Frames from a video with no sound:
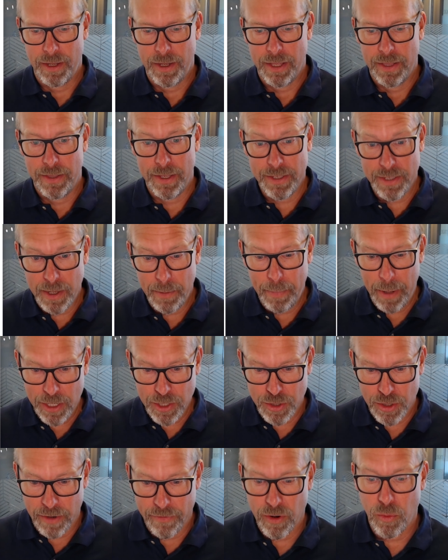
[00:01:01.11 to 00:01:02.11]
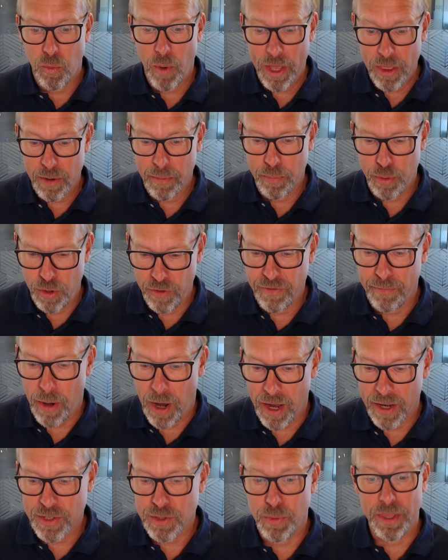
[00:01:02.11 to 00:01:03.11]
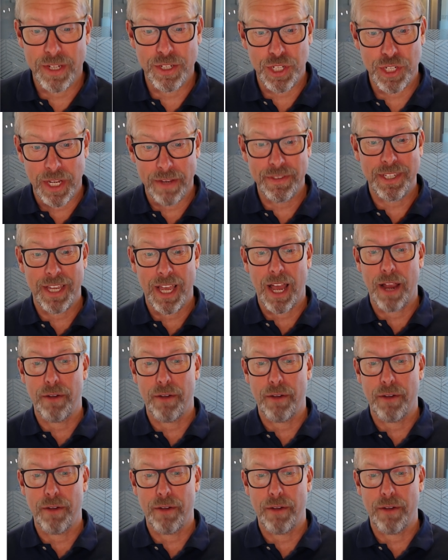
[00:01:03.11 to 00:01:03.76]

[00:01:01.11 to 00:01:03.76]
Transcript: This is a picture of a weatherproof box with a GFCI